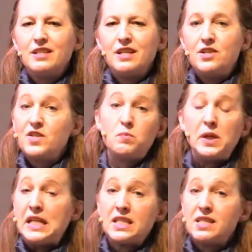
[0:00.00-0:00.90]
and just
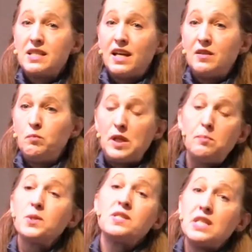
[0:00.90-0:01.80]
be instead
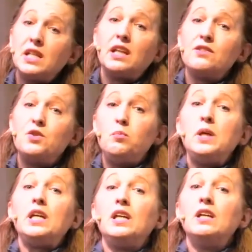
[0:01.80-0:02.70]
people seeking to
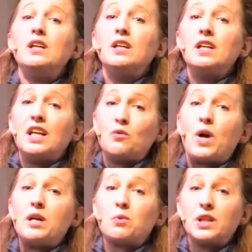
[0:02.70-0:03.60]
be in
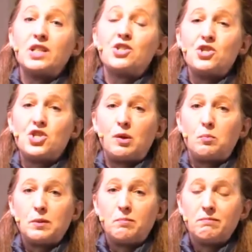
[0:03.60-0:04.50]
right relationship.